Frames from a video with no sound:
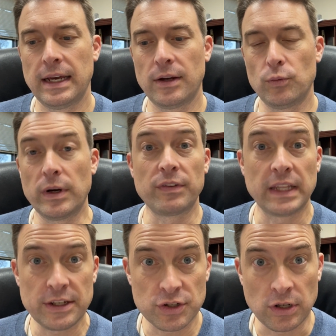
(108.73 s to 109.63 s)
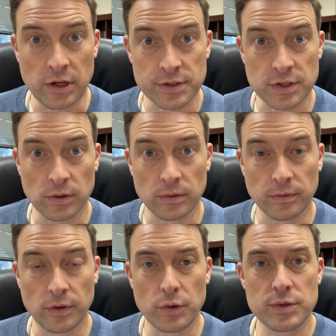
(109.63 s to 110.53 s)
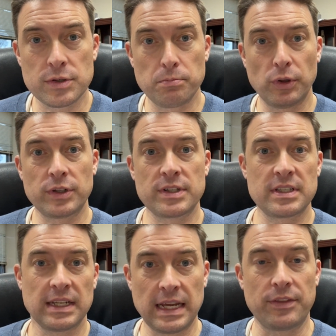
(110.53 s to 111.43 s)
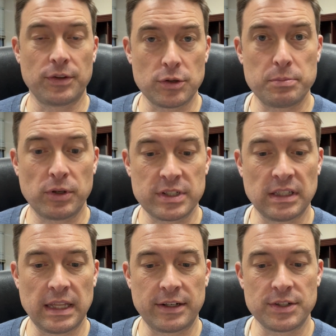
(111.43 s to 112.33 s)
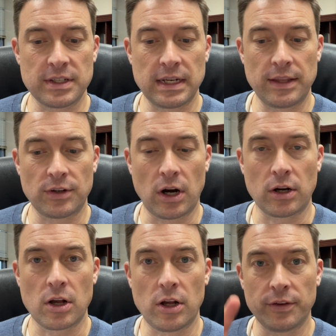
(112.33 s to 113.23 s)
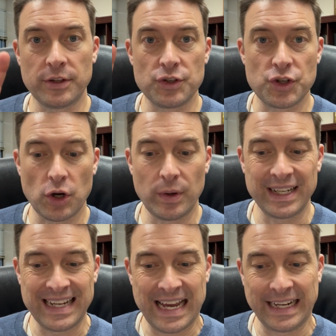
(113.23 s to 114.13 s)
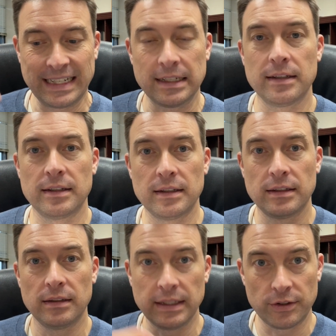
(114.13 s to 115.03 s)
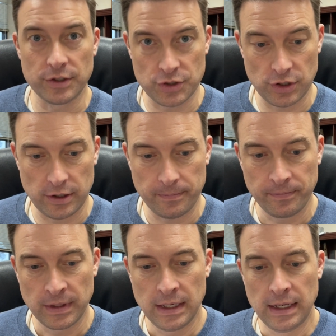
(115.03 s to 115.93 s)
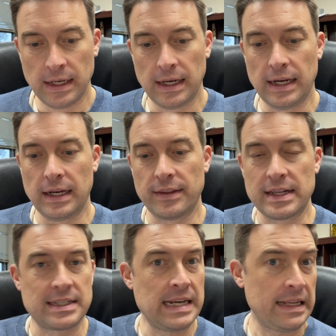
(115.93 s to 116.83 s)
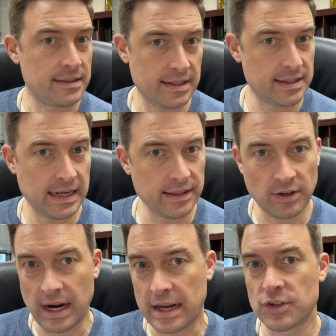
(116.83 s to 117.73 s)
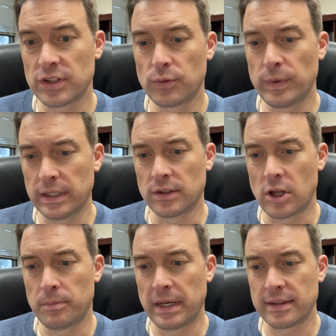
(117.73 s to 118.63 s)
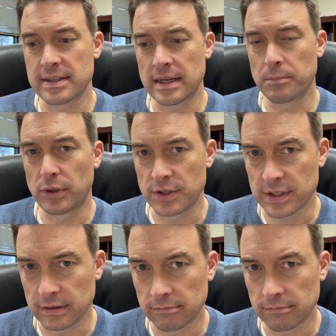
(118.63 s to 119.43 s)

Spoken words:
Revelation also, those books together, those books and letters together are called the Johannine literature. That's not to say they're actually written all by the same person,